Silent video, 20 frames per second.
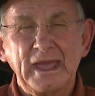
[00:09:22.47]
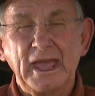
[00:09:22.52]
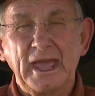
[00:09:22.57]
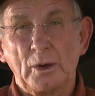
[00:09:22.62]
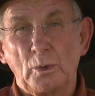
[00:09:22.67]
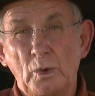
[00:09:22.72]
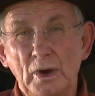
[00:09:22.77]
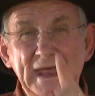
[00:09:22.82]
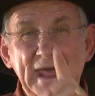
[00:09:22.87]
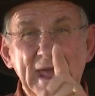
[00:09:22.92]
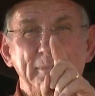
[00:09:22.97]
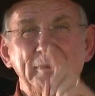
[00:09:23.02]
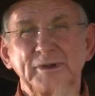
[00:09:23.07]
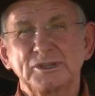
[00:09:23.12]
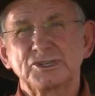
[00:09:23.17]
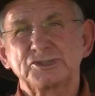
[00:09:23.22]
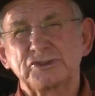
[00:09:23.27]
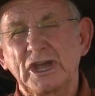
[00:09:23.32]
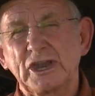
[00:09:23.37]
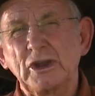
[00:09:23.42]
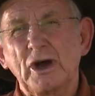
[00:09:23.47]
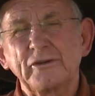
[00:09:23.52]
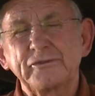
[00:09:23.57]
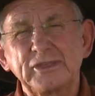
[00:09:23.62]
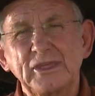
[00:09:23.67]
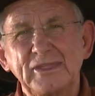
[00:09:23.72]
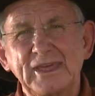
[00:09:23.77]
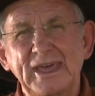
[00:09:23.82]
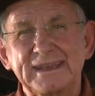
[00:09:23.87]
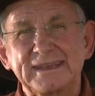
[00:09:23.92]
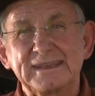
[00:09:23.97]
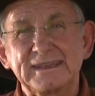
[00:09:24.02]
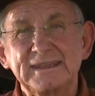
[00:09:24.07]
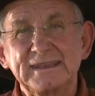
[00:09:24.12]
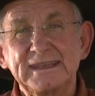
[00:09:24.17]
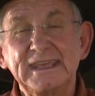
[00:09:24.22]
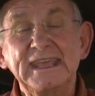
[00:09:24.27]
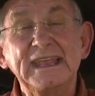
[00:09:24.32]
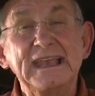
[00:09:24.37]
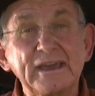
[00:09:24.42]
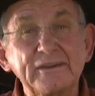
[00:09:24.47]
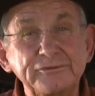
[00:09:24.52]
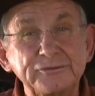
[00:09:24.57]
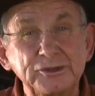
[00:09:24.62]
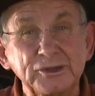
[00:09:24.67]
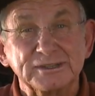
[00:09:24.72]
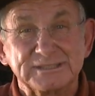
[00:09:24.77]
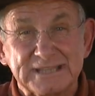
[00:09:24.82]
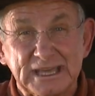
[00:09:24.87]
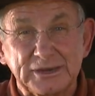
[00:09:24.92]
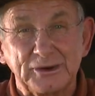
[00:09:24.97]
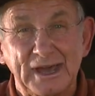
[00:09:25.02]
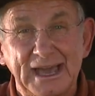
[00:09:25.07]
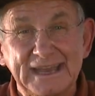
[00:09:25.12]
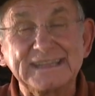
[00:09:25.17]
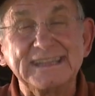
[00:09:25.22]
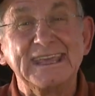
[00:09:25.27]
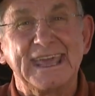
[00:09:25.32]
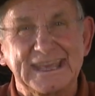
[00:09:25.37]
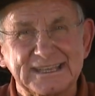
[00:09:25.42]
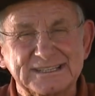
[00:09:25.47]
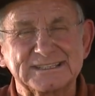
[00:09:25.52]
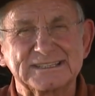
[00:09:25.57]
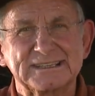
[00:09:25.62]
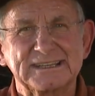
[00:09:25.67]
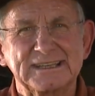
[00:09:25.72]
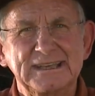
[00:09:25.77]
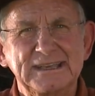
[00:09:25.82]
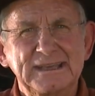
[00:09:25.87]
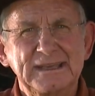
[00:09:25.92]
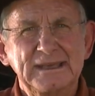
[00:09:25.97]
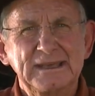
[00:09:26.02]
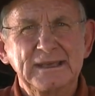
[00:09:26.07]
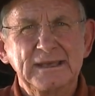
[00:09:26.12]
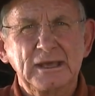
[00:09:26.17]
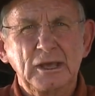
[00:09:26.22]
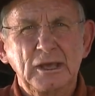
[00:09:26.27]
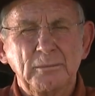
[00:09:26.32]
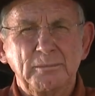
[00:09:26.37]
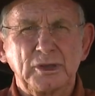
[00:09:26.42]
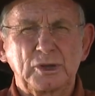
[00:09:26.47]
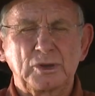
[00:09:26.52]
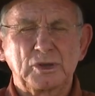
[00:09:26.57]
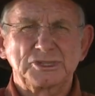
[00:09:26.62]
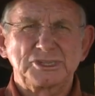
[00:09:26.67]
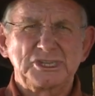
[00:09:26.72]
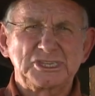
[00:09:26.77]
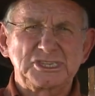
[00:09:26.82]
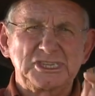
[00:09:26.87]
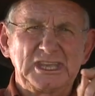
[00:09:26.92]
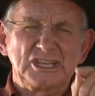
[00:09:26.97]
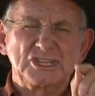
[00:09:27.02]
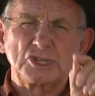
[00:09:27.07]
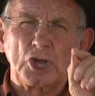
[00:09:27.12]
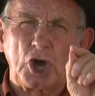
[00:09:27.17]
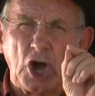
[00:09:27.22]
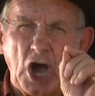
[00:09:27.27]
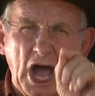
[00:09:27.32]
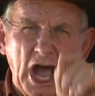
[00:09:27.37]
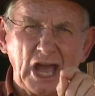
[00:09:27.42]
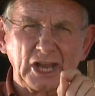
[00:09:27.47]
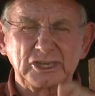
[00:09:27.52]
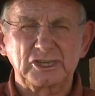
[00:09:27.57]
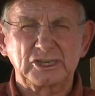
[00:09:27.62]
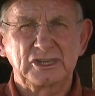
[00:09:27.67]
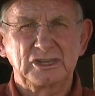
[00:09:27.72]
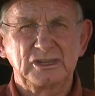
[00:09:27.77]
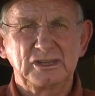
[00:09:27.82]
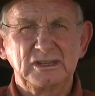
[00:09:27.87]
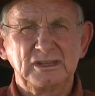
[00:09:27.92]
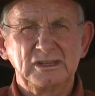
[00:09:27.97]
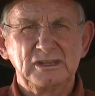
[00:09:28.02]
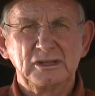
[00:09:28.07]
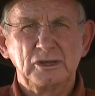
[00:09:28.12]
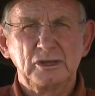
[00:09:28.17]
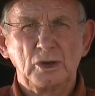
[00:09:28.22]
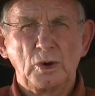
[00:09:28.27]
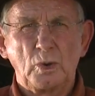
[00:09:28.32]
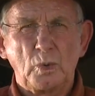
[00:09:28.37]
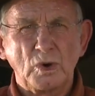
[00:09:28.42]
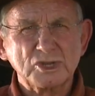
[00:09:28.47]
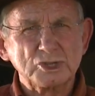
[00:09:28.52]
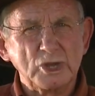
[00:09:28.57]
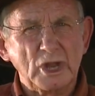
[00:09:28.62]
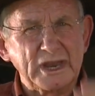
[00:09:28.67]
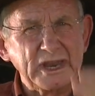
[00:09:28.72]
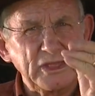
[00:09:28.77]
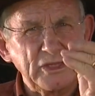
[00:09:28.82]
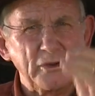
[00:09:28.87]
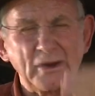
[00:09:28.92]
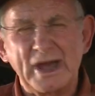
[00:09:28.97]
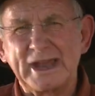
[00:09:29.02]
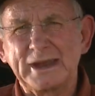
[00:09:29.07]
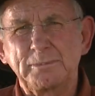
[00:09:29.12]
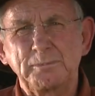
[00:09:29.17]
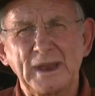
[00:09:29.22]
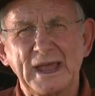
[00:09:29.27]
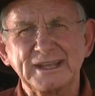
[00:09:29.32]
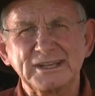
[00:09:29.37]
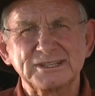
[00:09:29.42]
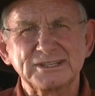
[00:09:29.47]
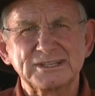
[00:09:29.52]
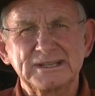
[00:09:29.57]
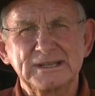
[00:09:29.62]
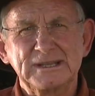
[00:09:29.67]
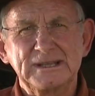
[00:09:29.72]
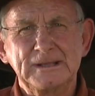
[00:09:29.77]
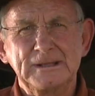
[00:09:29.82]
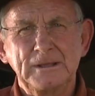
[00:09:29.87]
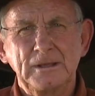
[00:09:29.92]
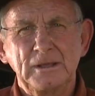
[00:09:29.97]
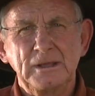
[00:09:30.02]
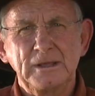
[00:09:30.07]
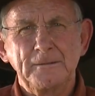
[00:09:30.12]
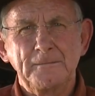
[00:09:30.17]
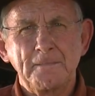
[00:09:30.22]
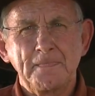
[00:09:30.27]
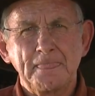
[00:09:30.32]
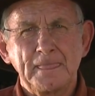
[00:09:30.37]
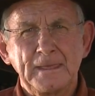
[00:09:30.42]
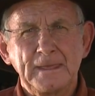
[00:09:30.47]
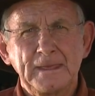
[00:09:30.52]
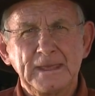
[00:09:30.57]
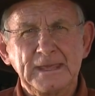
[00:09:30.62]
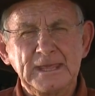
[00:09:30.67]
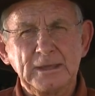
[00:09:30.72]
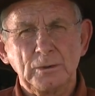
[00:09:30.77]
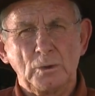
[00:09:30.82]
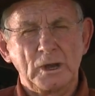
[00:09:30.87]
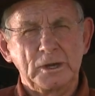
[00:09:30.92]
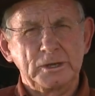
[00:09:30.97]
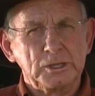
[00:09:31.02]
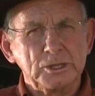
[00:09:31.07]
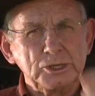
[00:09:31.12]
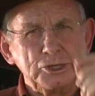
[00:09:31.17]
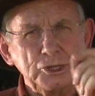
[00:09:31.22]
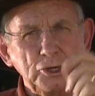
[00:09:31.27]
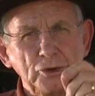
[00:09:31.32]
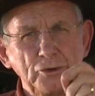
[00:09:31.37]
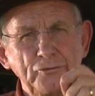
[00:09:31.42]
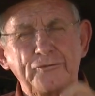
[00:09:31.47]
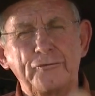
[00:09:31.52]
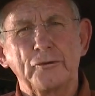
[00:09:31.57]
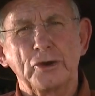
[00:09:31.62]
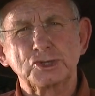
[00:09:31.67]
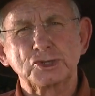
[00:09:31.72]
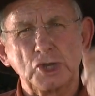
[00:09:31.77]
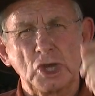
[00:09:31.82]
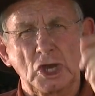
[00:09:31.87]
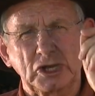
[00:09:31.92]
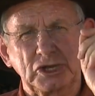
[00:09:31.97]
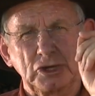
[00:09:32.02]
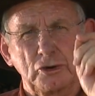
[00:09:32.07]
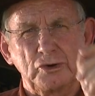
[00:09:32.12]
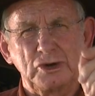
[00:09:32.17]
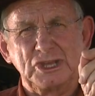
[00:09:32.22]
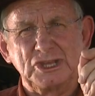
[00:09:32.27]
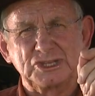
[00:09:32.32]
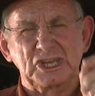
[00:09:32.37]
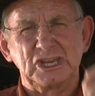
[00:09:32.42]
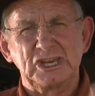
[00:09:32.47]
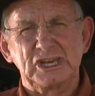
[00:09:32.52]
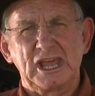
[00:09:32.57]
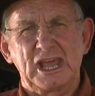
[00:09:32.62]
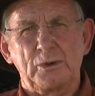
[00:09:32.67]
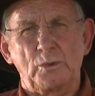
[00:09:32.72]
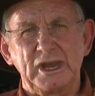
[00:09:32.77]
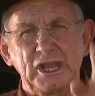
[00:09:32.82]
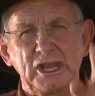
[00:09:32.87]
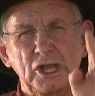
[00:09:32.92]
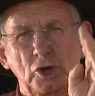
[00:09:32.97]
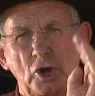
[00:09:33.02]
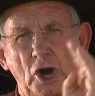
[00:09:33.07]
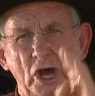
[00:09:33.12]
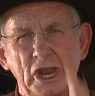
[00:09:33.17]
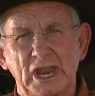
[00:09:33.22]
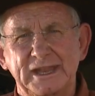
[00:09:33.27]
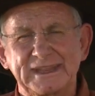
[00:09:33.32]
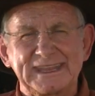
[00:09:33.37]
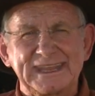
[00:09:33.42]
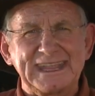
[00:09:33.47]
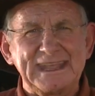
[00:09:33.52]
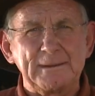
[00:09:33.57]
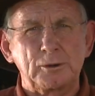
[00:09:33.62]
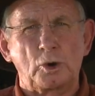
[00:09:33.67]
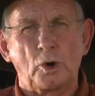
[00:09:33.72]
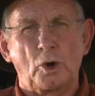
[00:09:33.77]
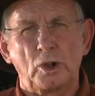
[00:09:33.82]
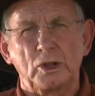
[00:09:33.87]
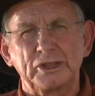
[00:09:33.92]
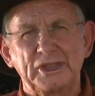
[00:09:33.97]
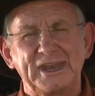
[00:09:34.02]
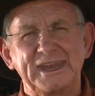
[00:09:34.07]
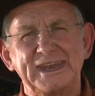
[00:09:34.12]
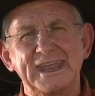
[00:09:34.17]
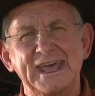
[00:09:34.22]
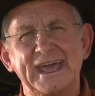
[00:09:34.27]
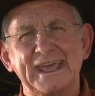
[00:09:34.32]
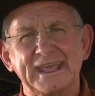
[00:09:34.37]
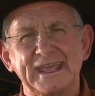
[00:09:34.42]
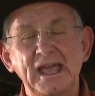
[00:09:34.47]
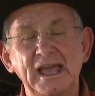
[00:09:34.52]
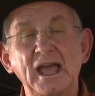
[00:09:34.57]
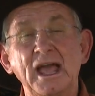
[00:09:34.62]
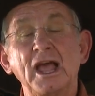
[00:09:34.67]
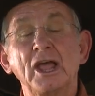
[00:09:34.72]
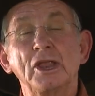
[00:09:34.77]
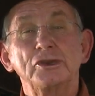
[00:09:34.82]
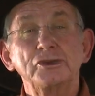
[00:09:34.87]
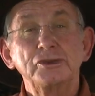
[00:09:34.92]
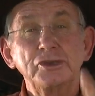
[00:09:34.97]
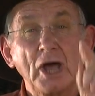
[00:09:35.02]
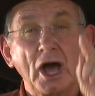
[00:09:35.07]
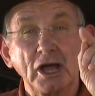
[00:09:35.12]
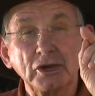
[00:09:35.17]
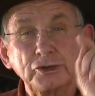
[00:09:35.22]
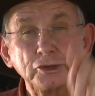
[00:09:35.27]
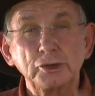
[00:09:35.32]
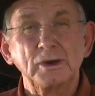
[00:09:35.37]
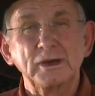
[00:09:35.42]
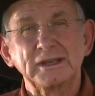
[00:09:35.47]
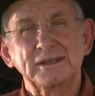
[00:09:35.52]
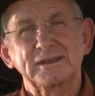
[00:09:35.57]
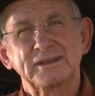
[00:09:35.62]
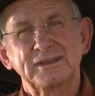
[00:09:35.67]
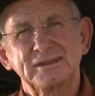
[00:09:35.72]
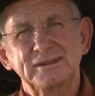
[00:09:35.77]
And what happened straight after that? He left you. Is that right? Yes. Because you see, his heart was not in the right place. He wanted you for a certain reason, and when he got it, he called it a day. Don't do it.